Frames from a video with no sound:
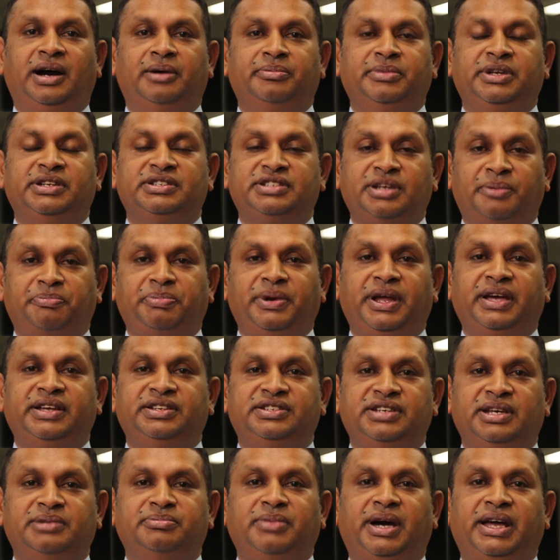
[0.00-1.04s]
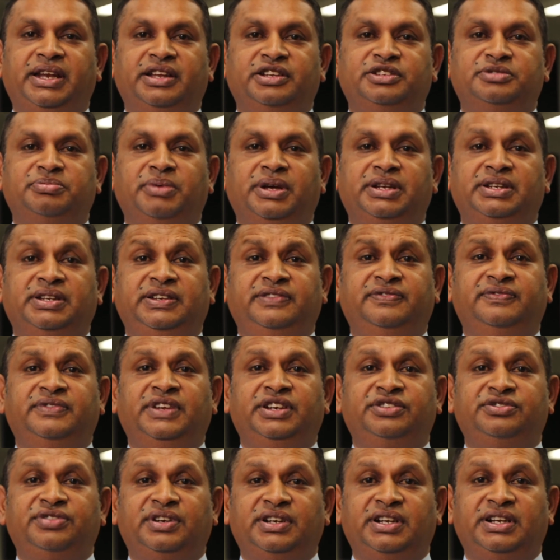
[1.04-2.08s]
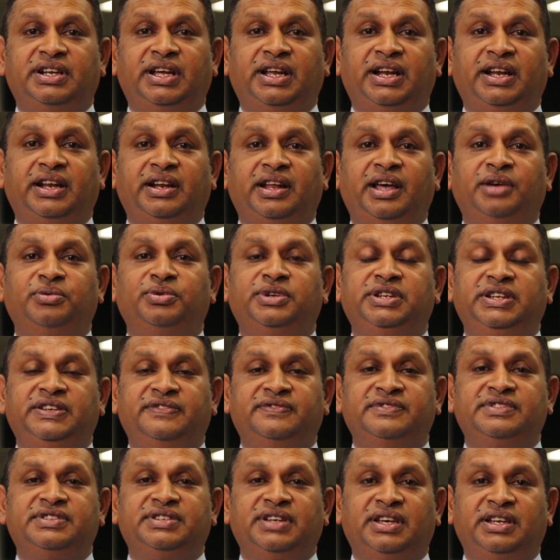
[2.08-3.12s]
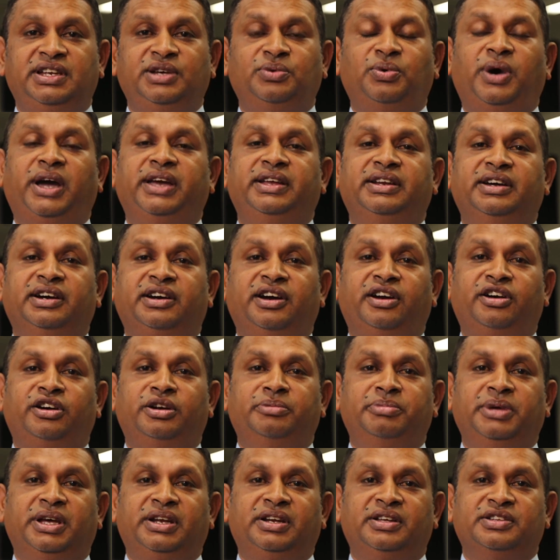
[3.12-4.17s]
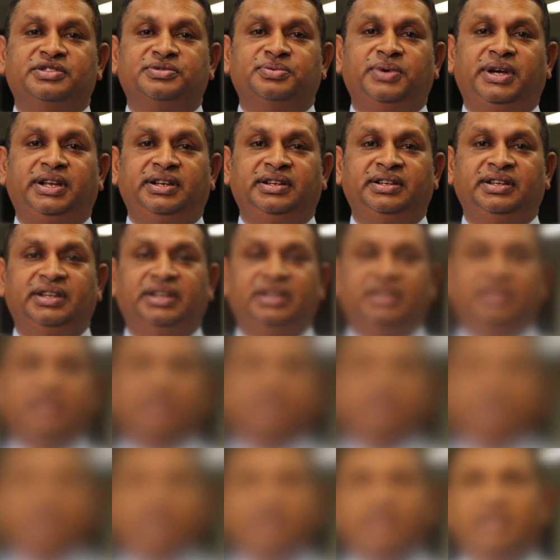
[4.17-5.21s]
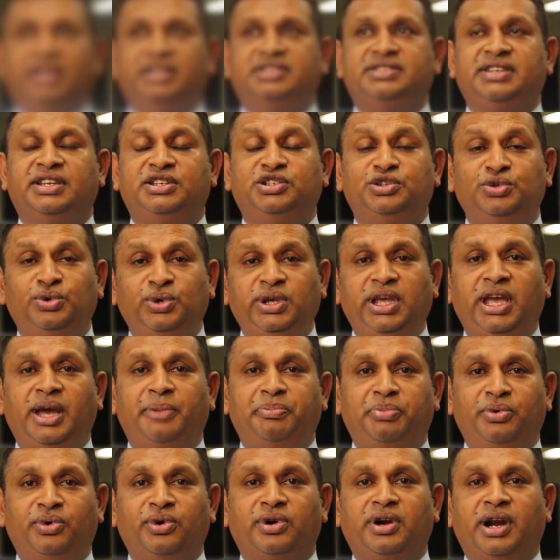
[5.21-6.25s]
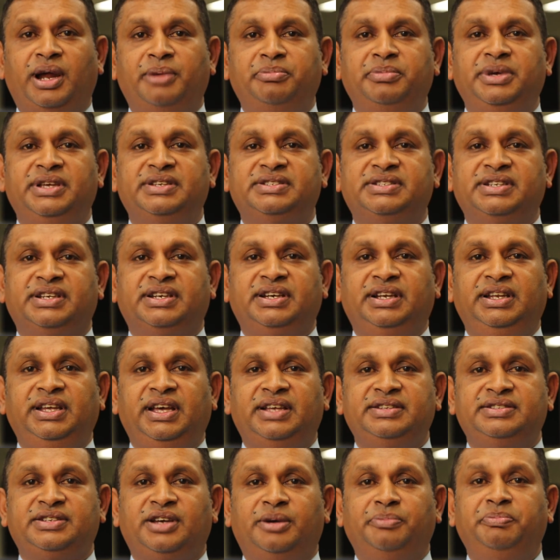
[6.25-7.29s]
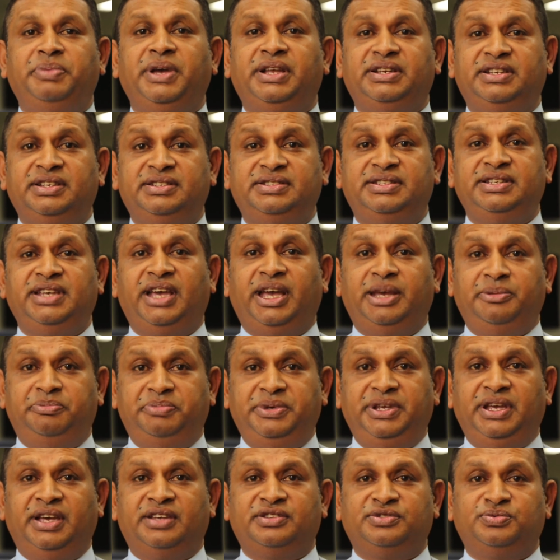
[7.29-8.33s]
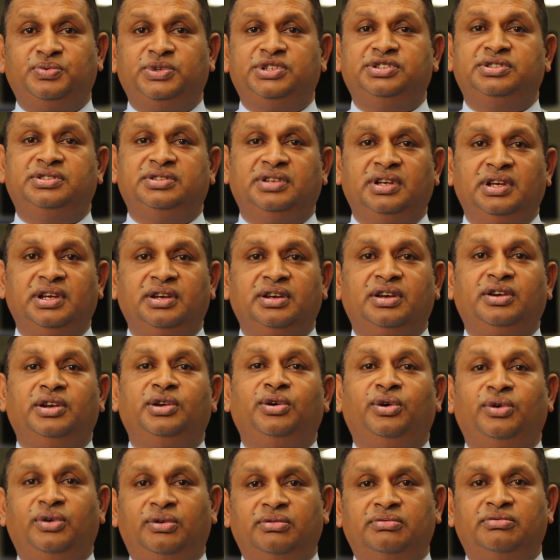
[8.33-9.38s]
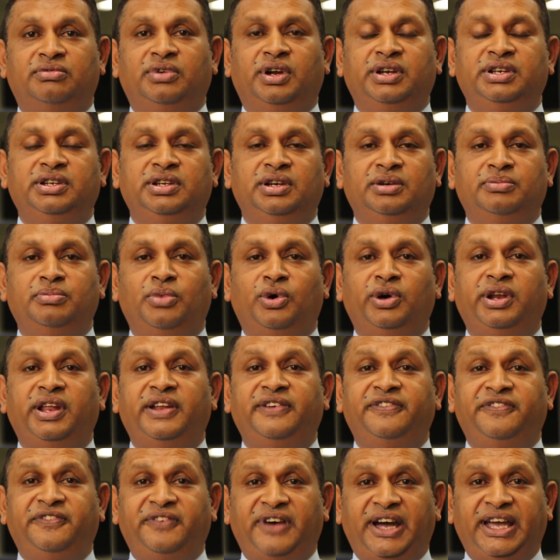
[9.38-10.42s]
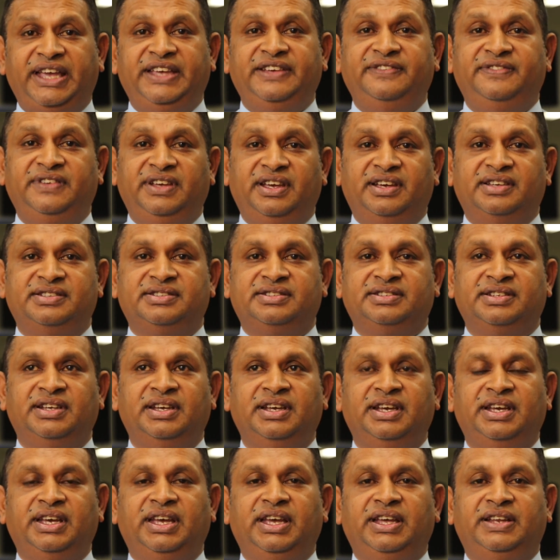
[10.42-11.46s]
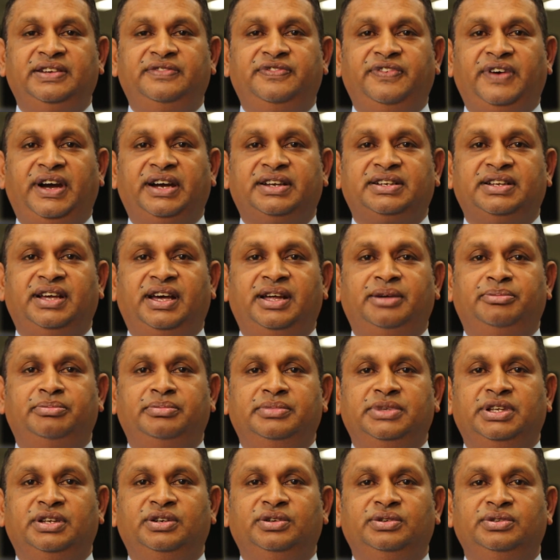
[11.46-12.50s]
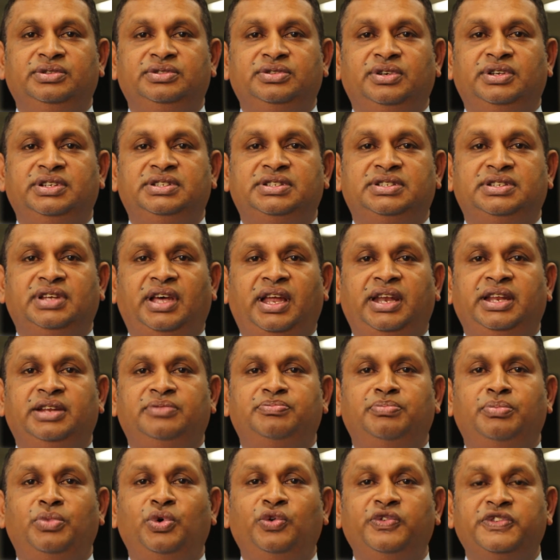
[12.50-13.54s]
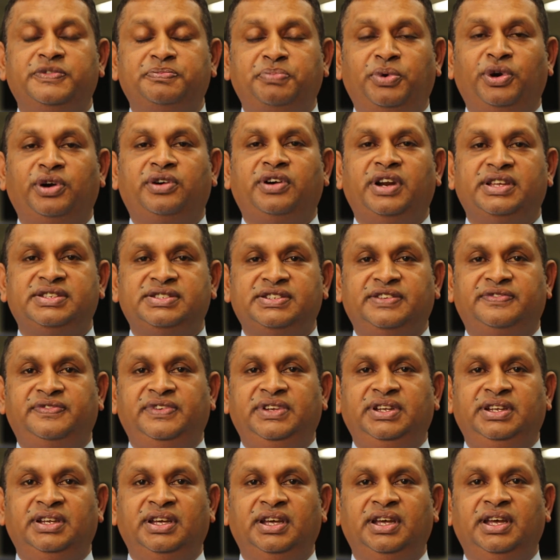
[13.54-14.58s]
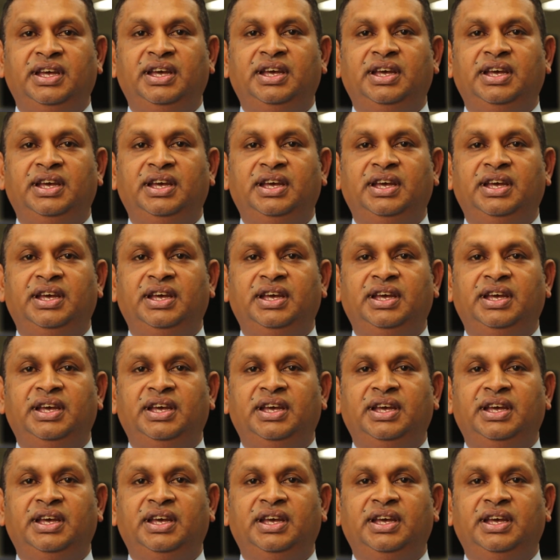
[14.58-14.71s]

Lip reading: in supply chain management, even in Trinidad, and I would even say in the wider Caribbean as well. You see, it's a 2-year program basically, as compared to CIPS, which could run you more than 5 years. In fact, it moves progressively,